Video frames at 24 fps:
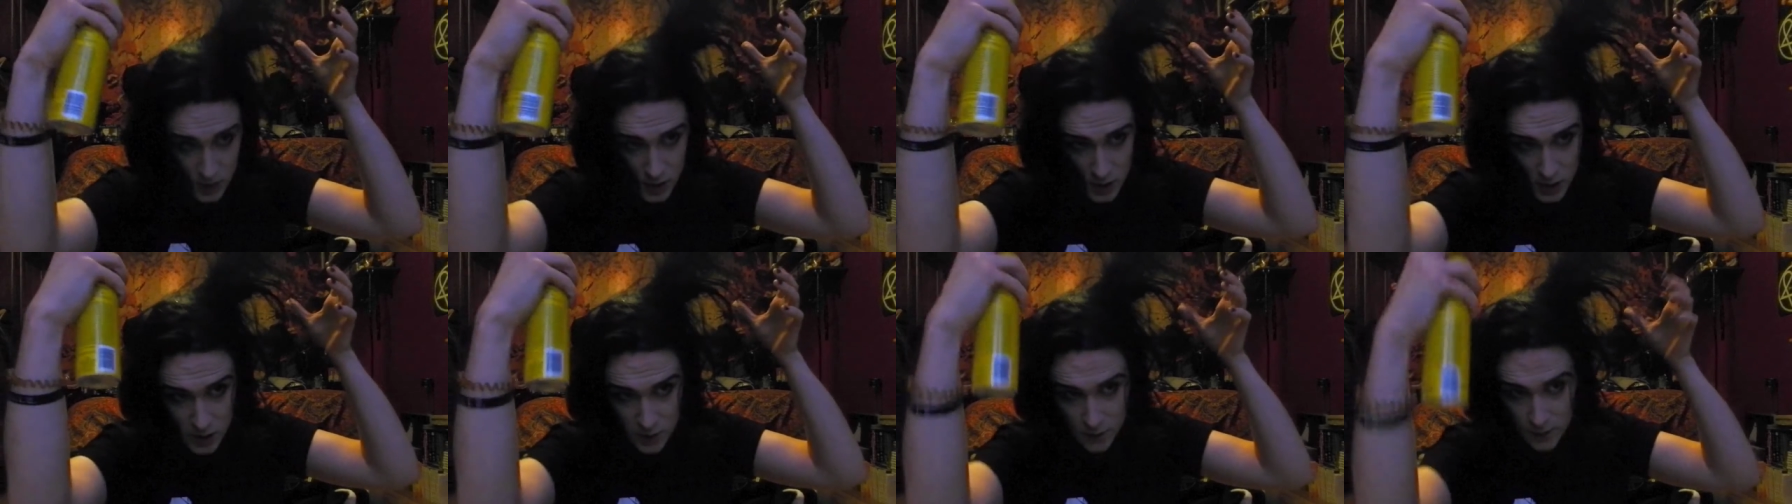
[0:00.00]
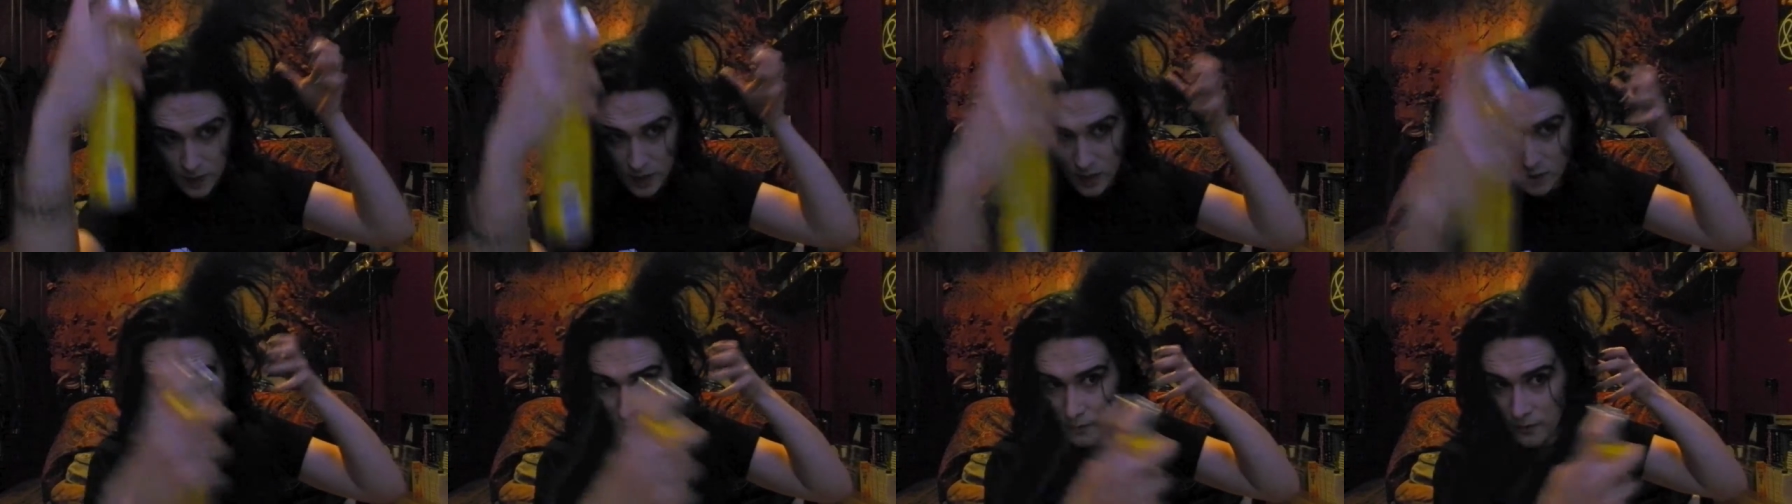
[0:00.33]

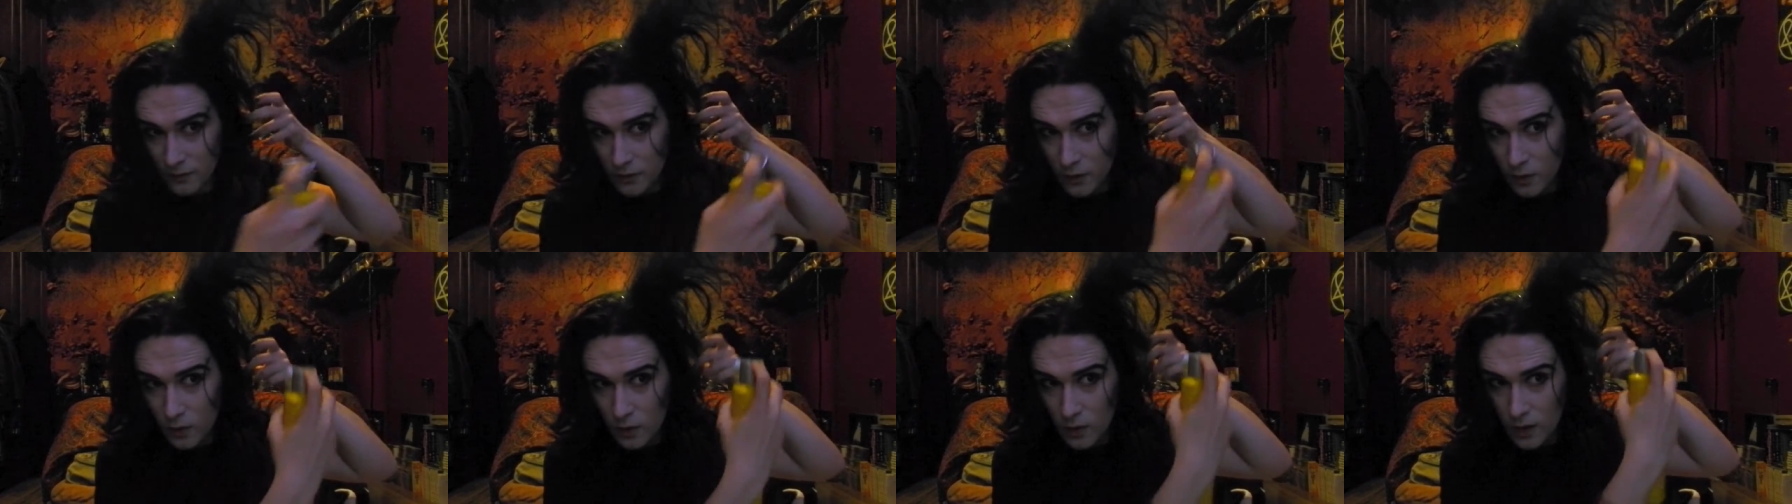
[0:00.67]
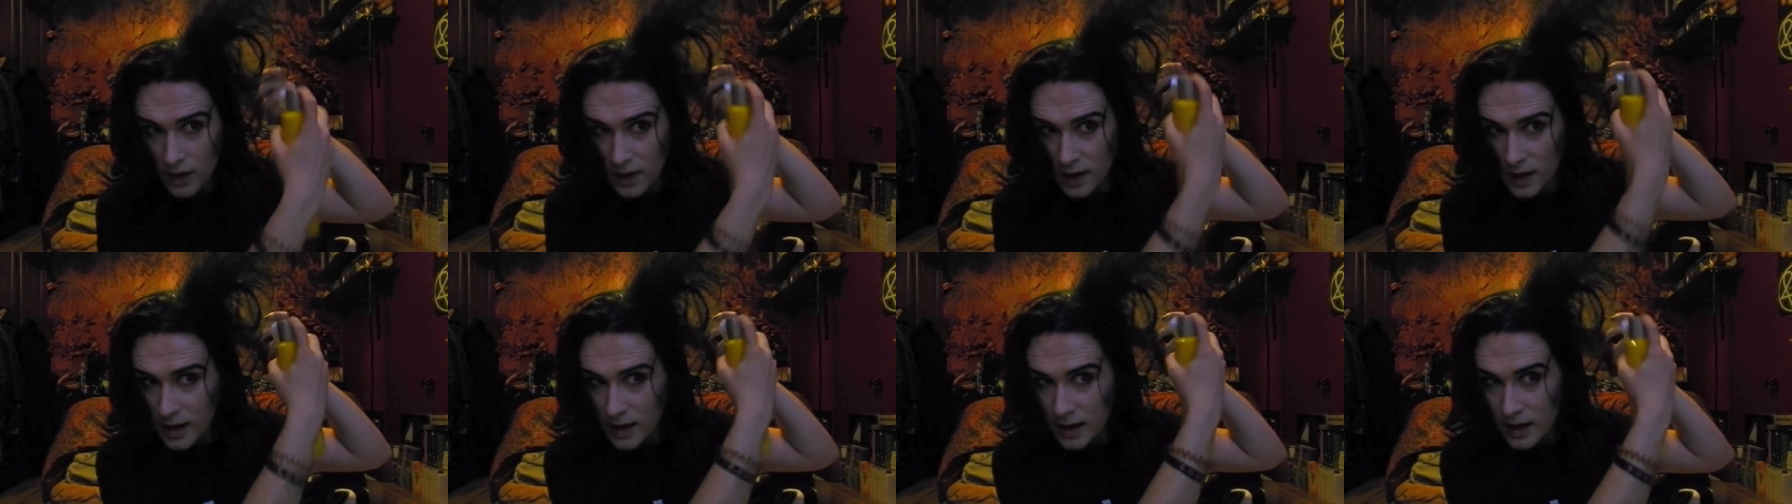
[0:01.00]
spraying before
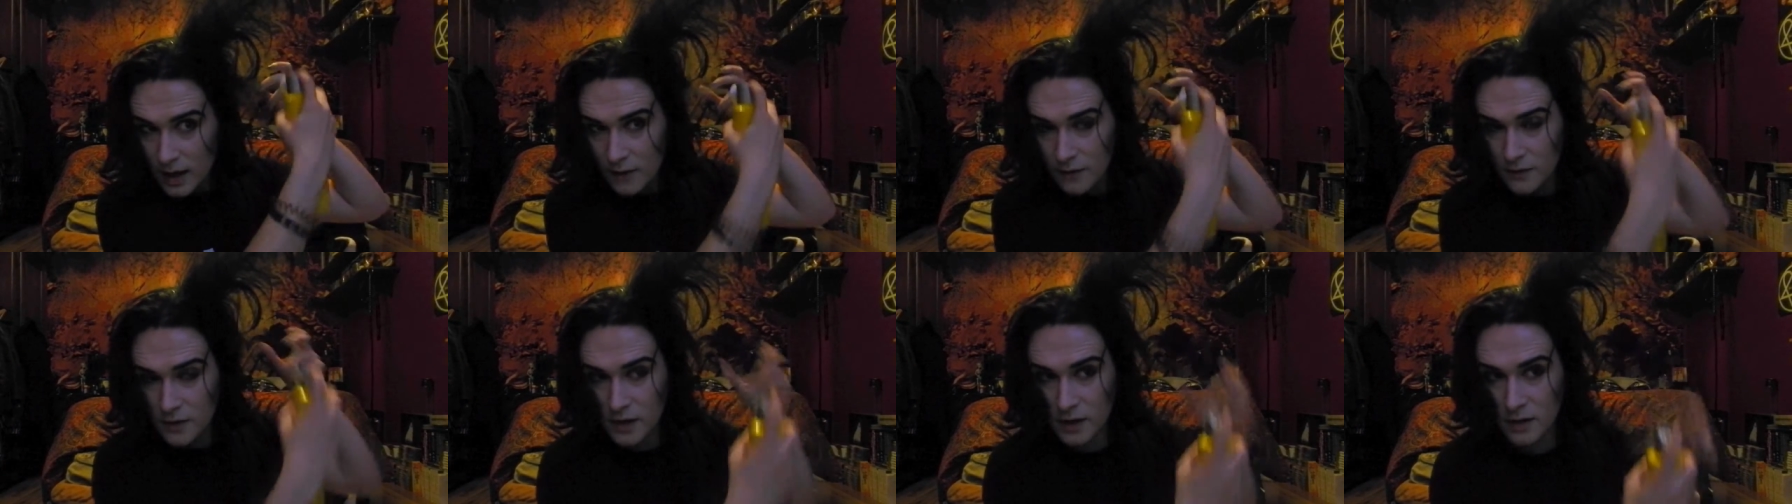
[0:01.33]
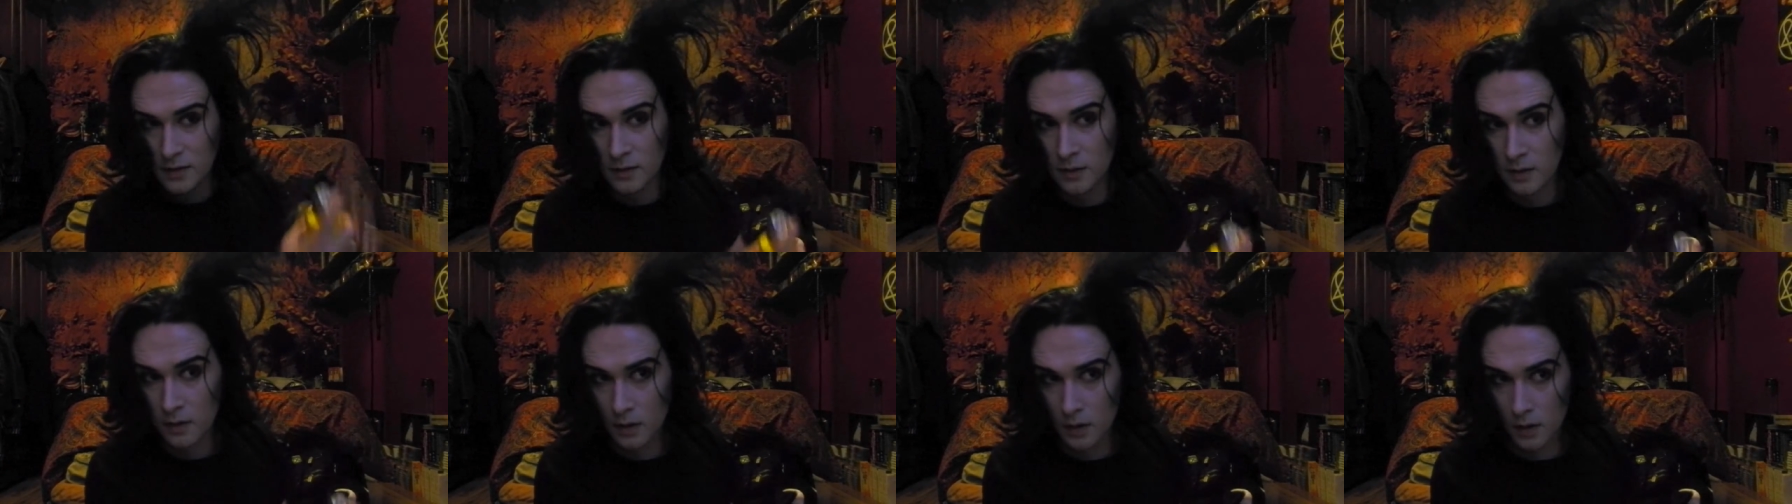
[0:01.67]
and after.
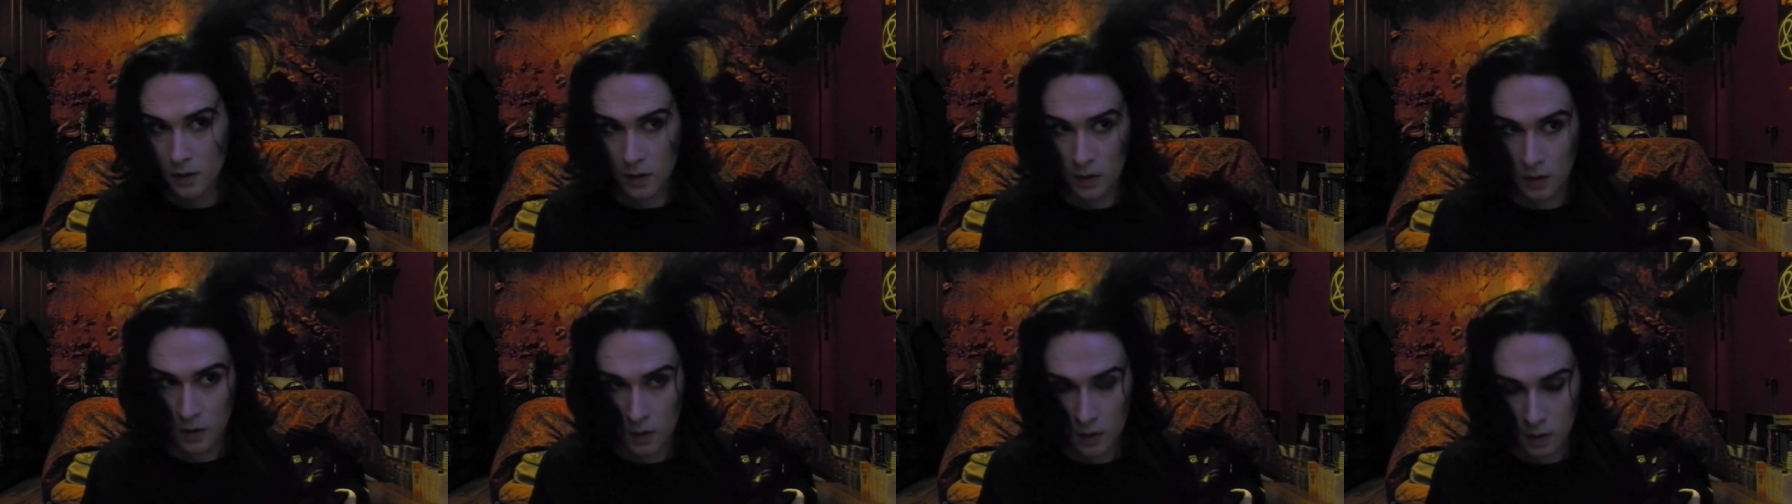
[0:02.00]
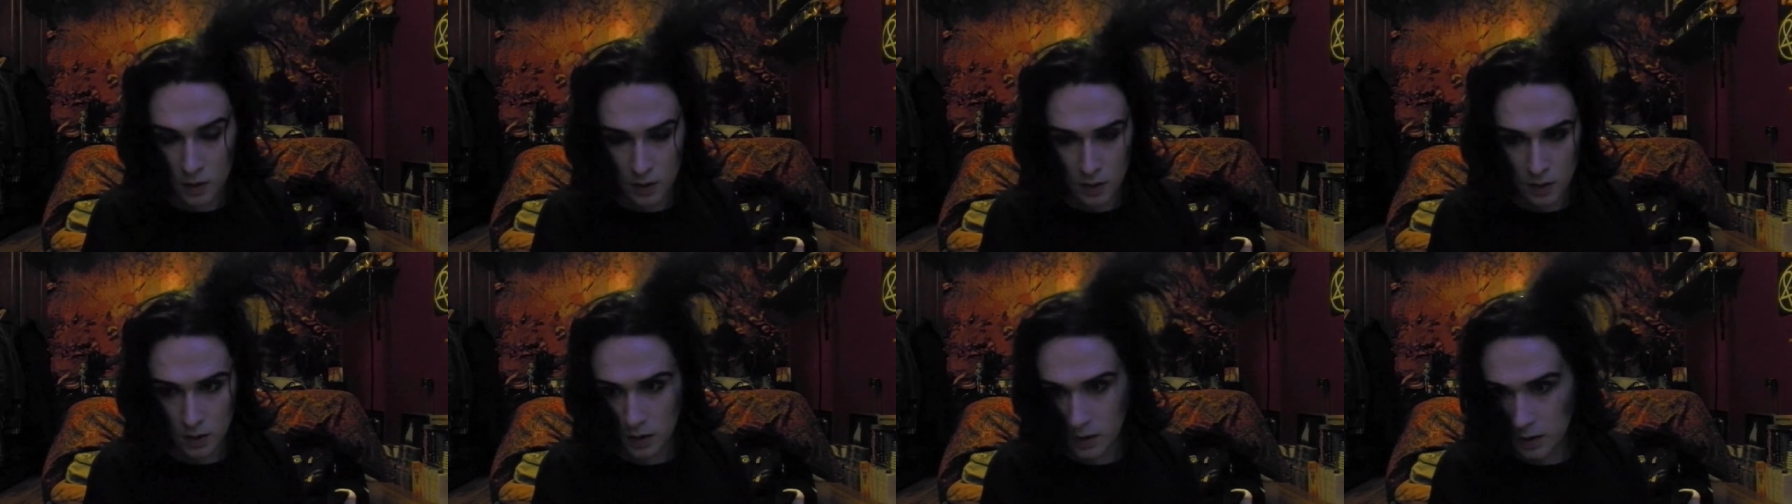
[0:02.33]

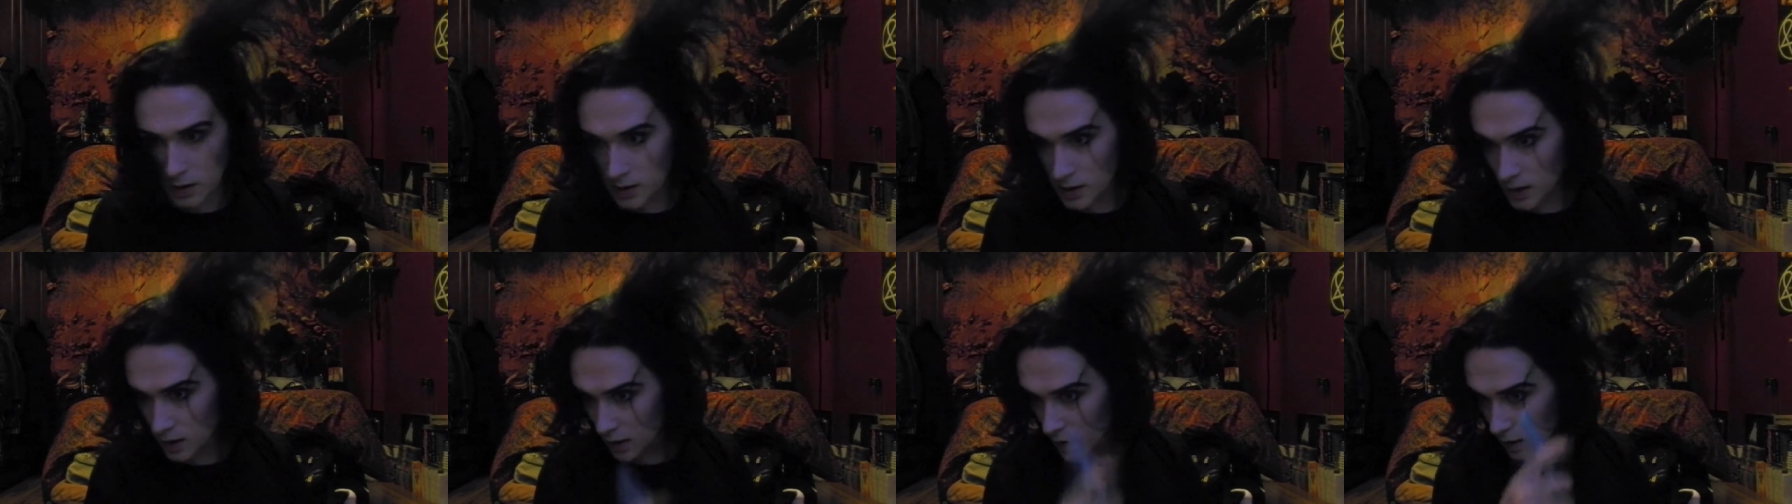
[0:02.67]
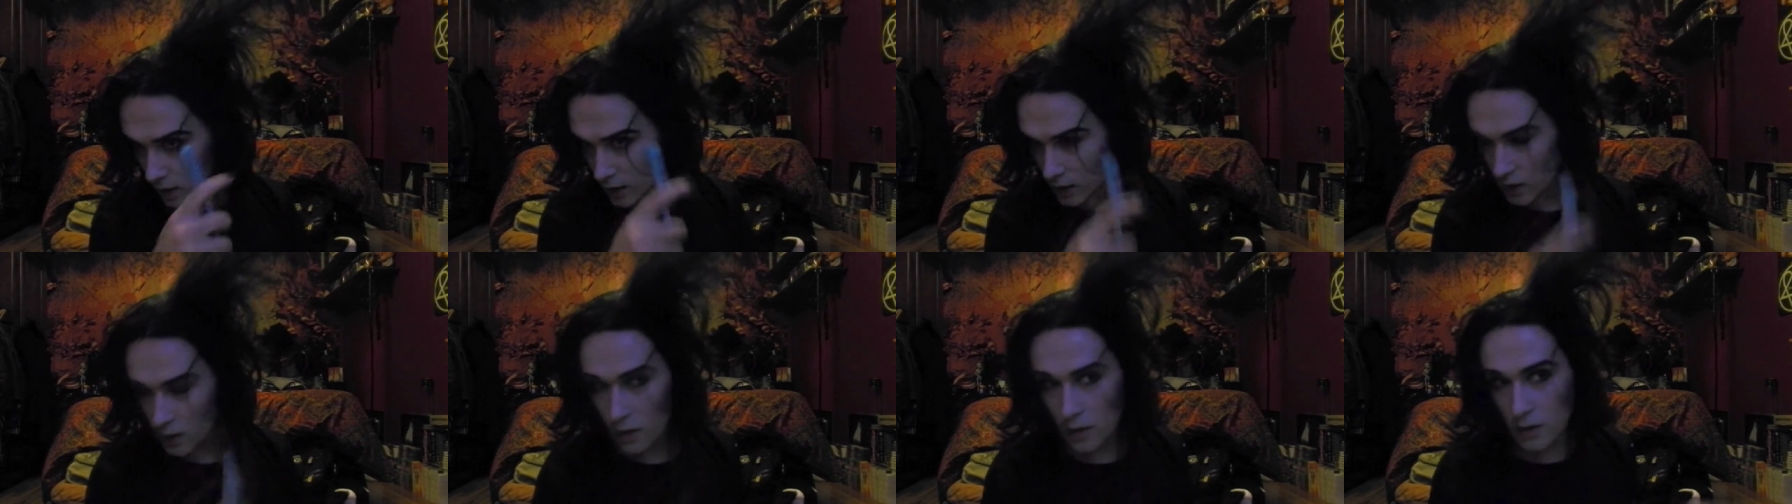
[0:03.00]
So
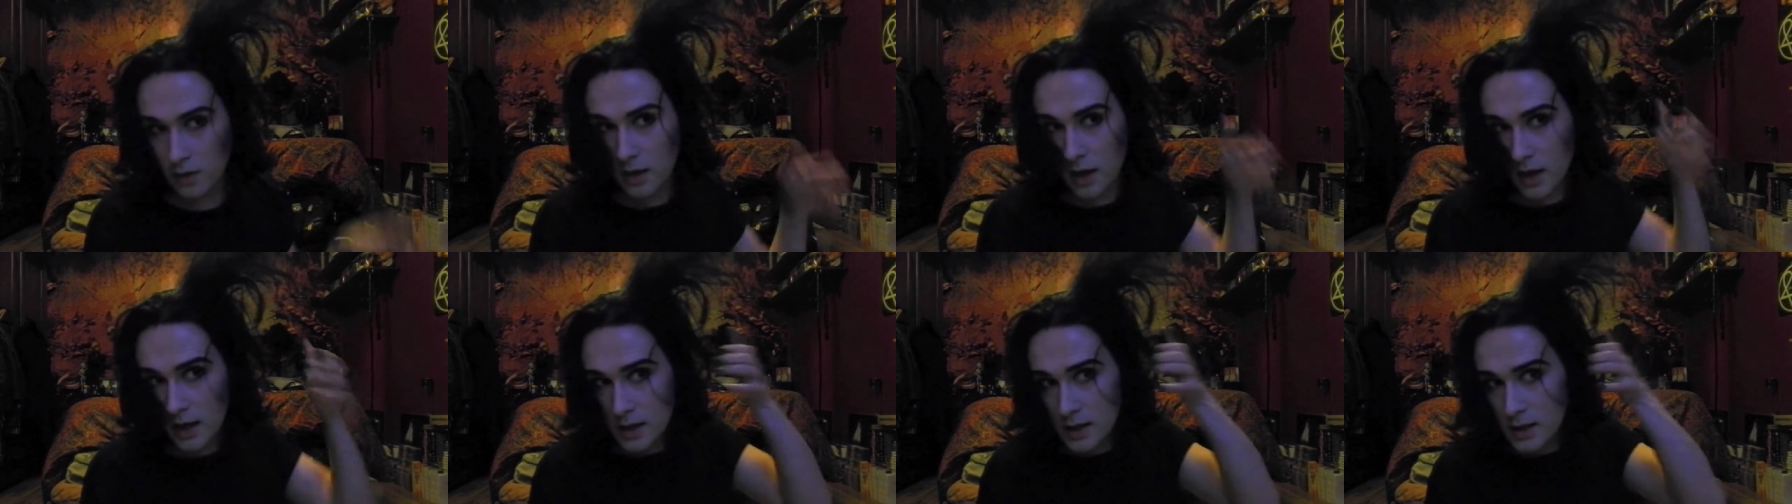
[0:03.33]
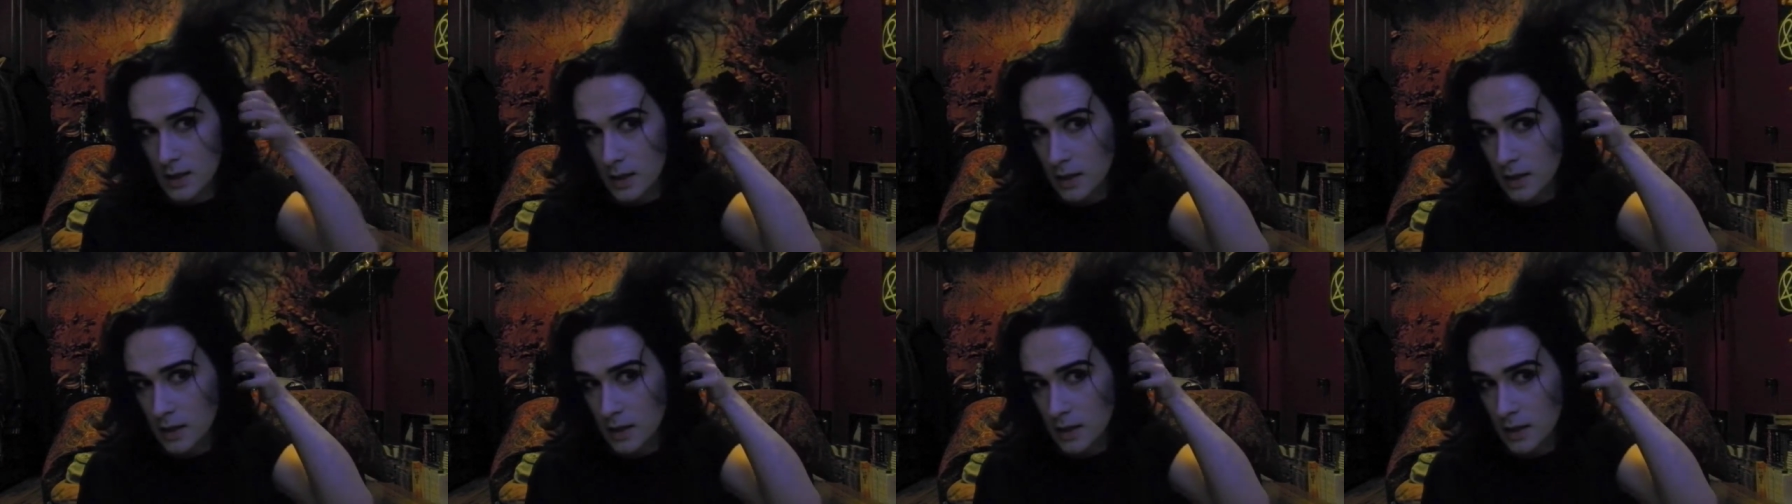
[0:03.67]
like you got that.